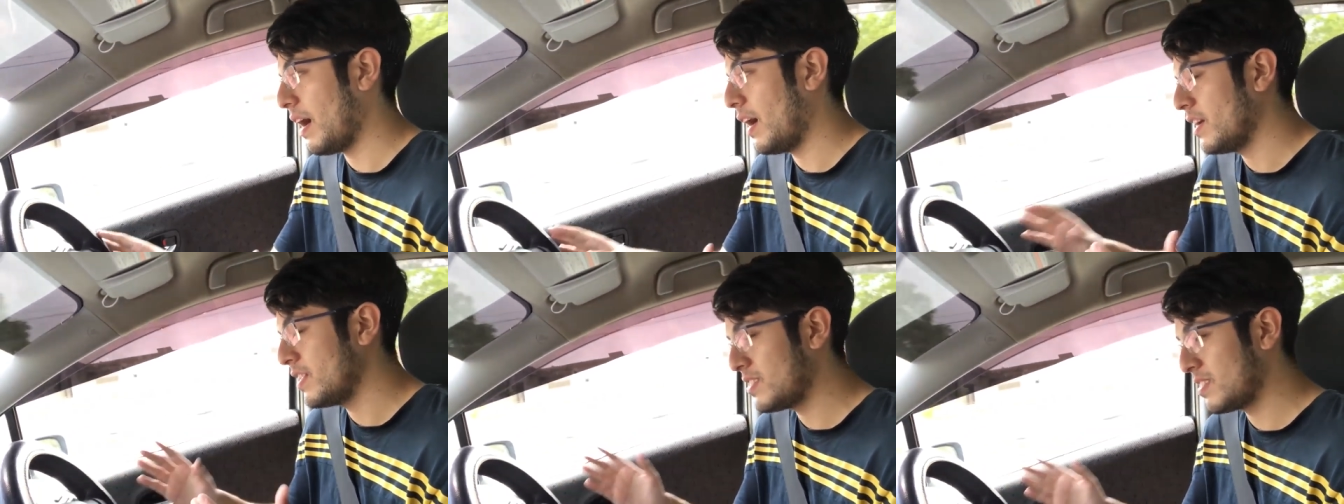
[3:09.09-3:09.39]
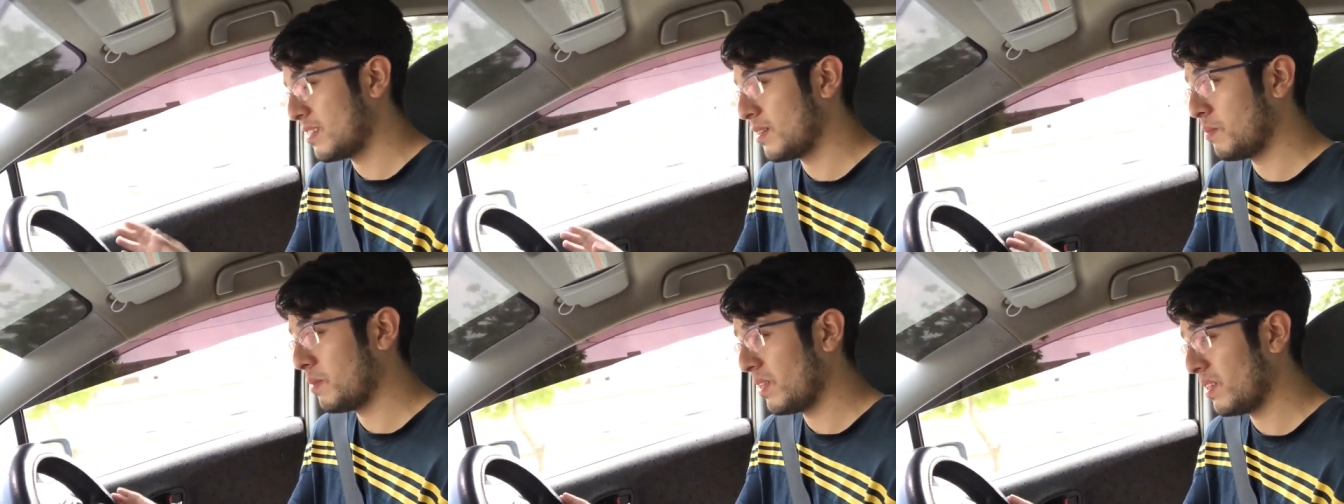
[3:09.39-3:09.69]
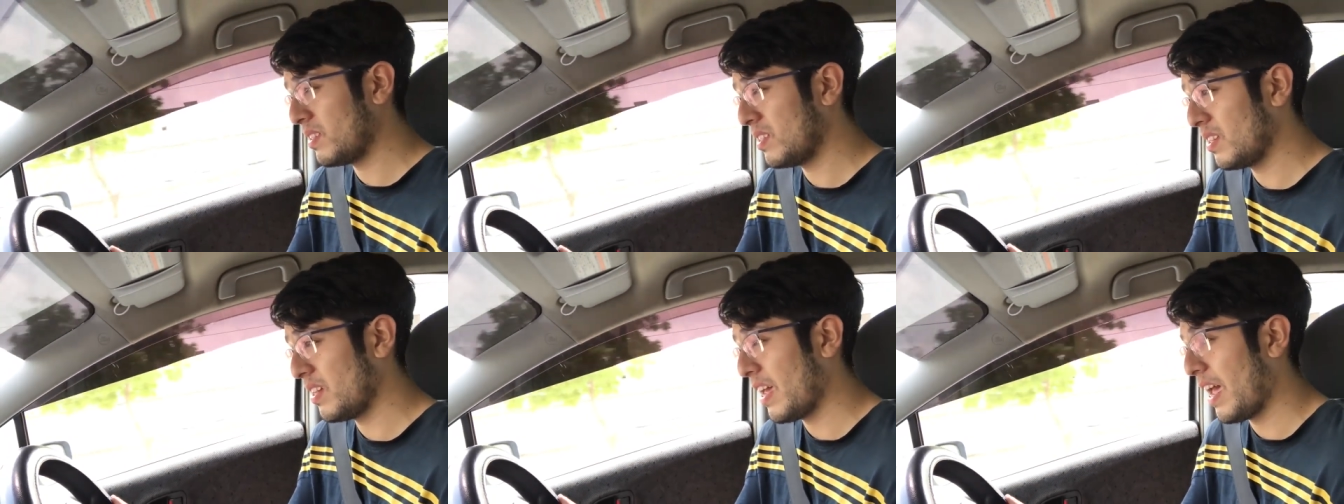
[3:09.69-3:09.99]

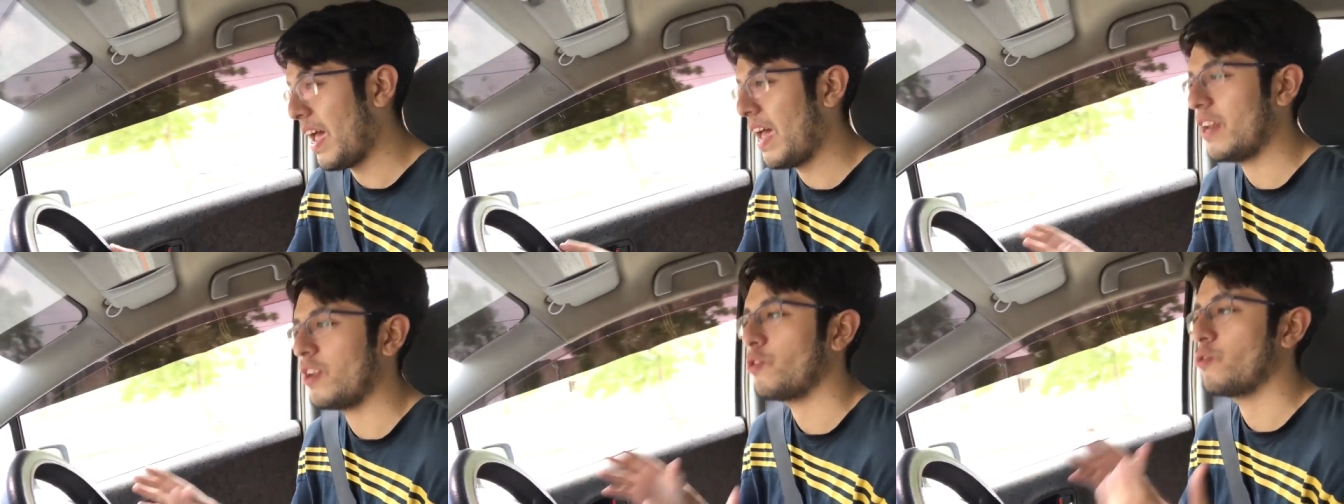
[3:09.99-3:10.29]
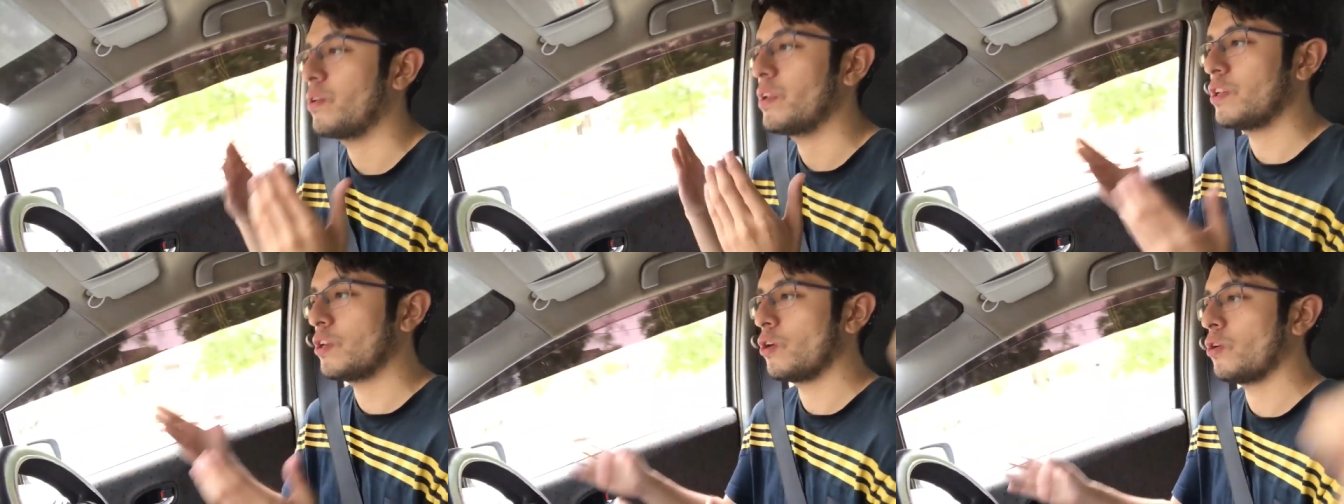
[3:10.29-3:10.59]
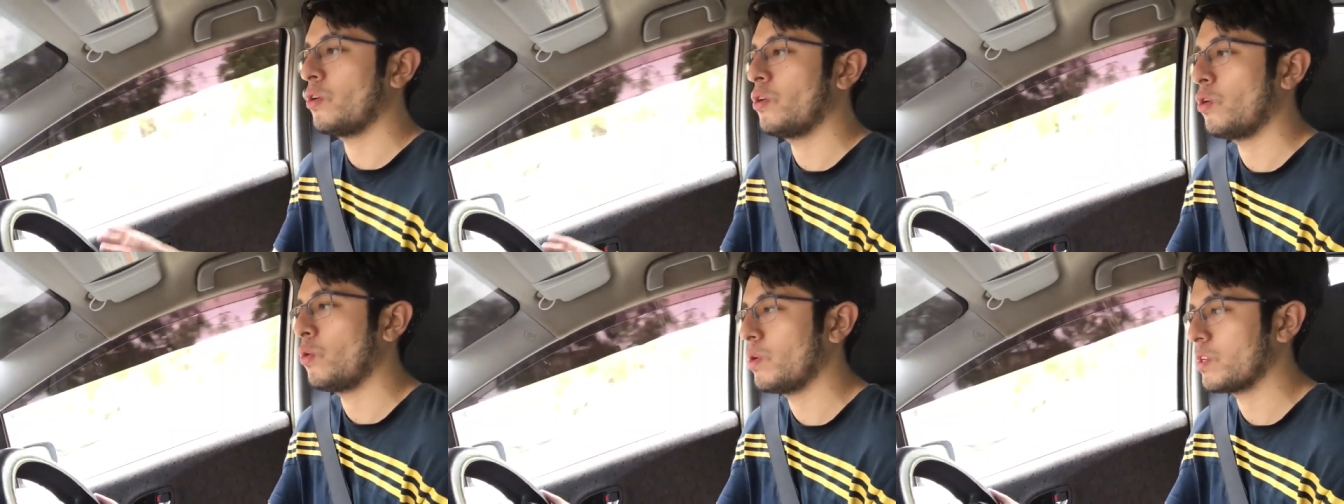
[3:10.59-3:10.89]
instability, and you really
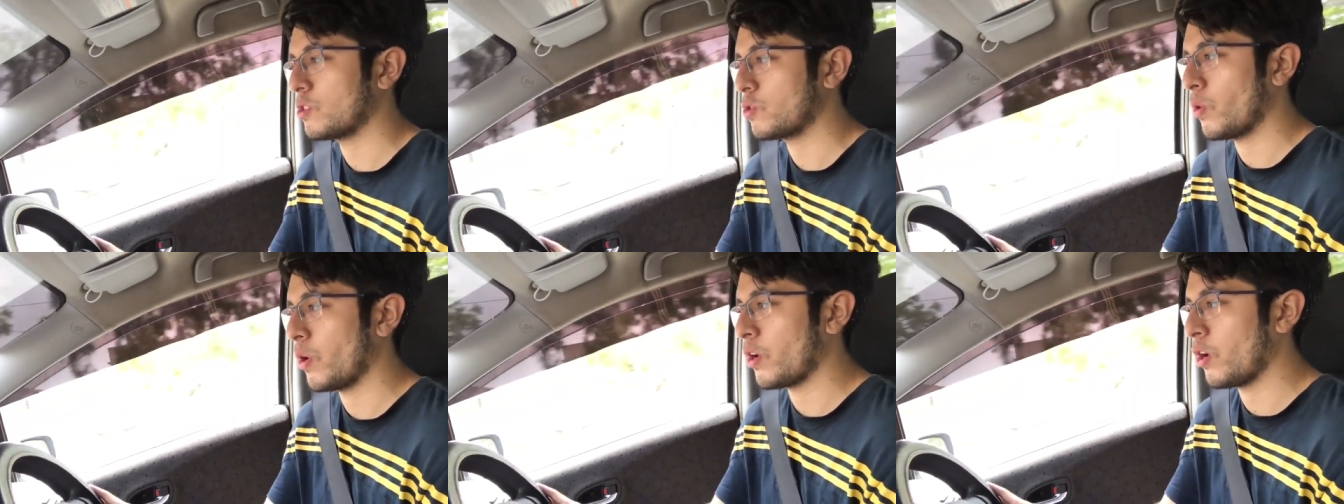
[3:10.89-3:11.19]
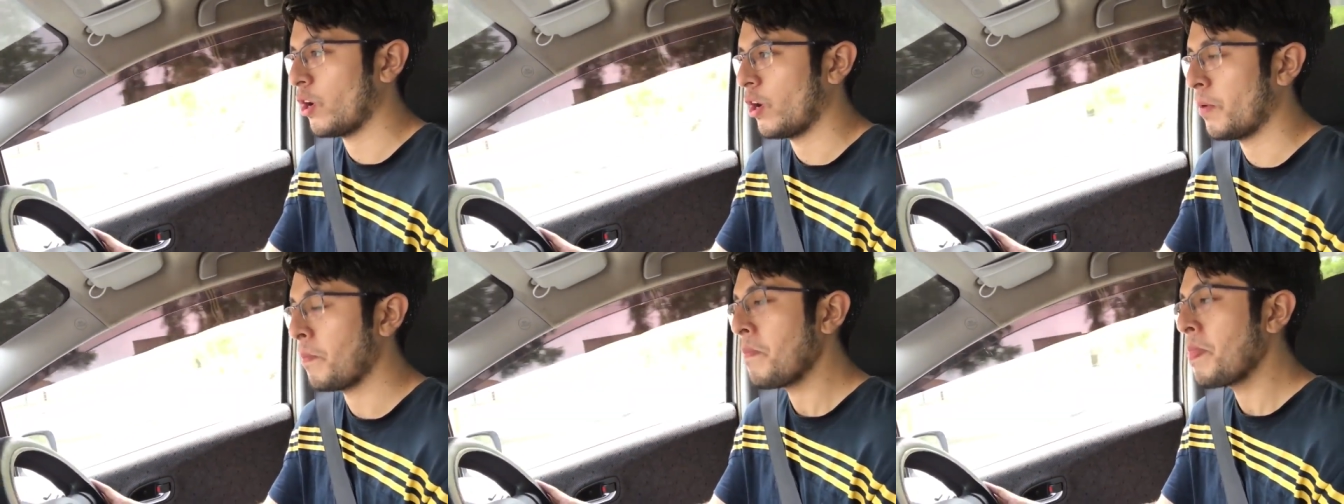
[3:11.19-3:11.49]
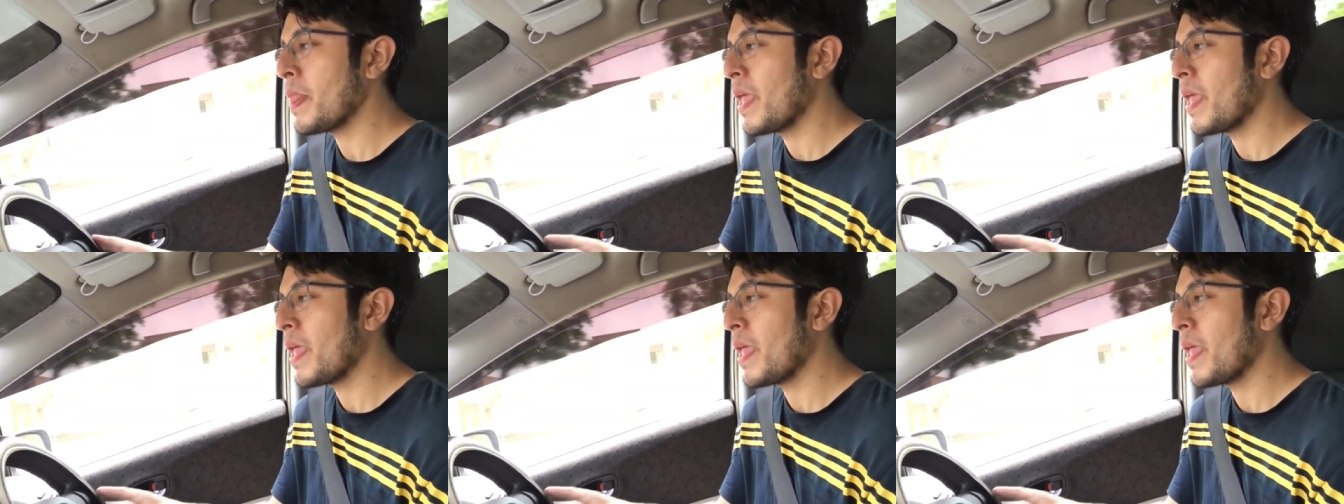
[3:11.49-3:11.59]
don't know what's going on.